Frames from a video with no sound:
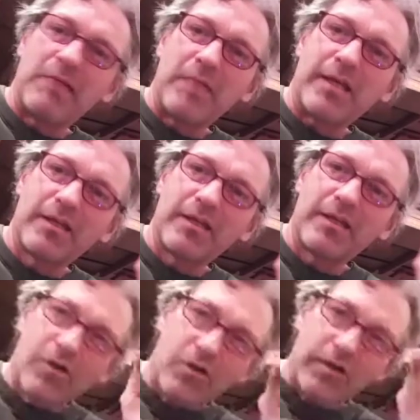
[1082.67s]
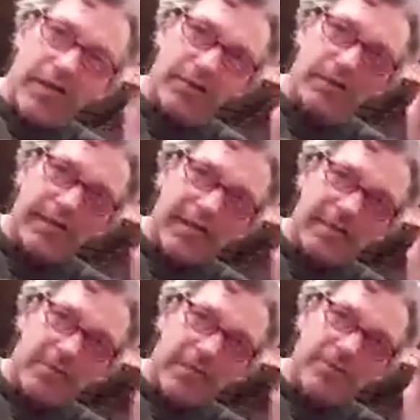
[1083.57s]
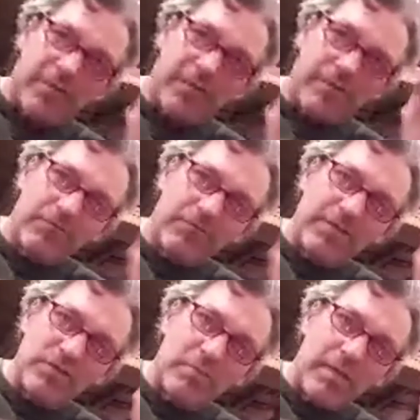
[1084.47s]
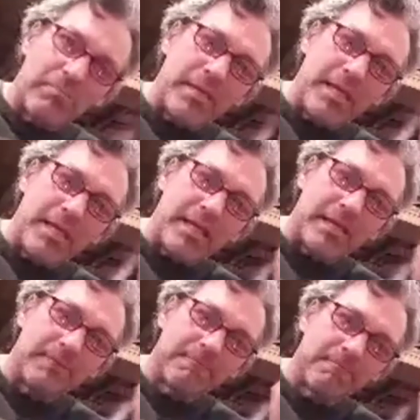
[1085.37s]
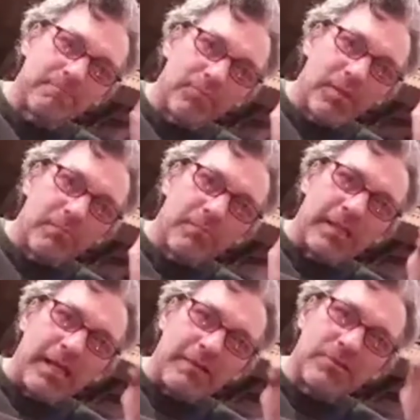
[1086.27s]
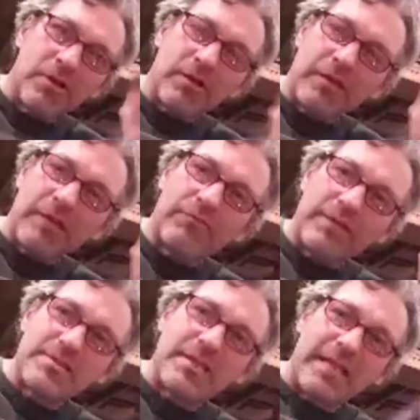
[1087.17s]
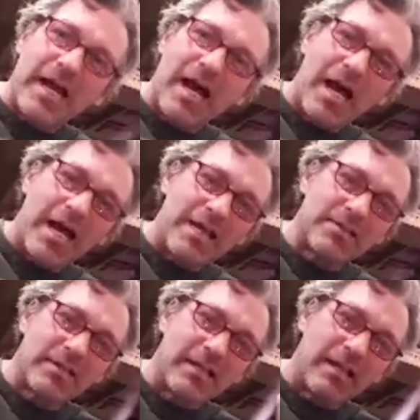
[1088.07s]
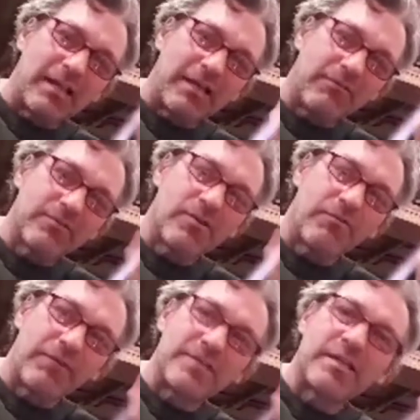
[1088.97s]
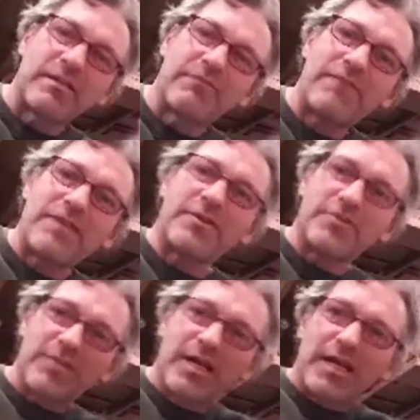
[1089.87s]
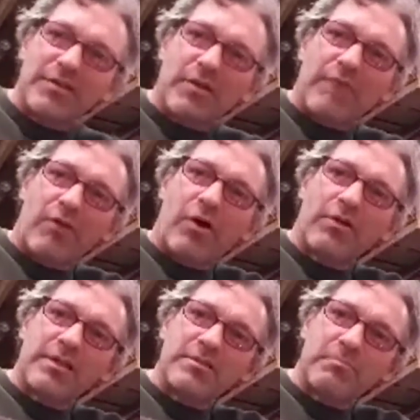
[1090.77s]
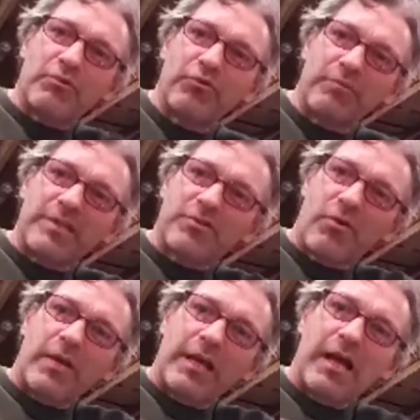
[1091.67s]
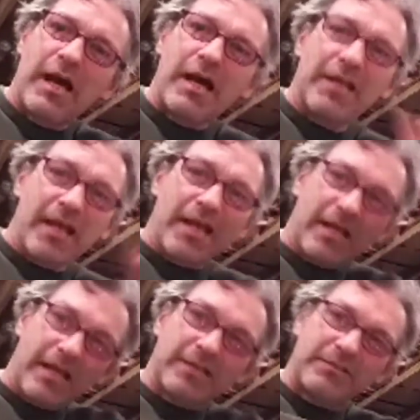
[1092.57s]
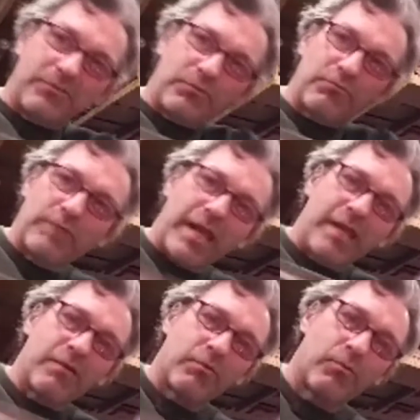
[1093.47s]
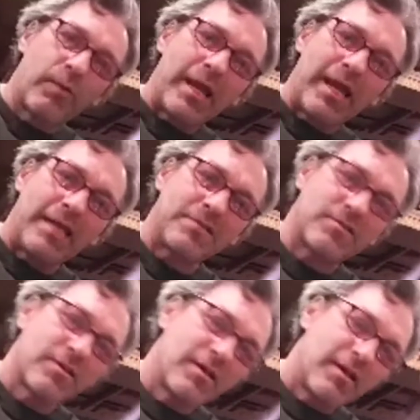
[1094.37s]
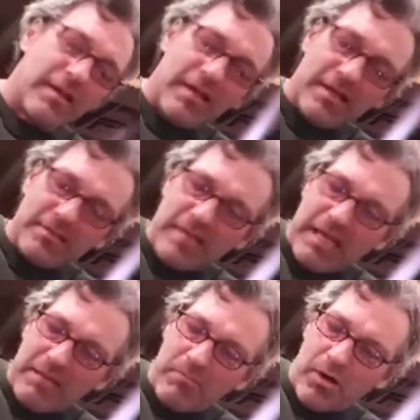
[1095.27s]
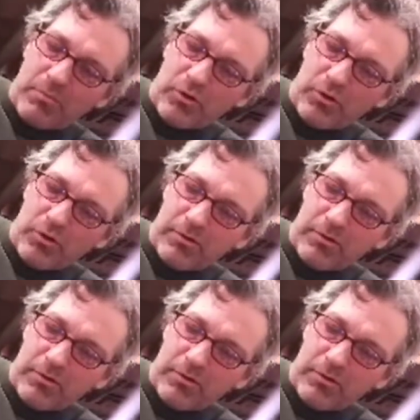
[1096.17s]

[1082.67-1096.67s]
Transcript: like, over the next three days, I'm like saying, fixing my beak. And then I start like fixing the eyes. And then I like start fixing the feathers. And so I have all these improvements going on in different ways as that marble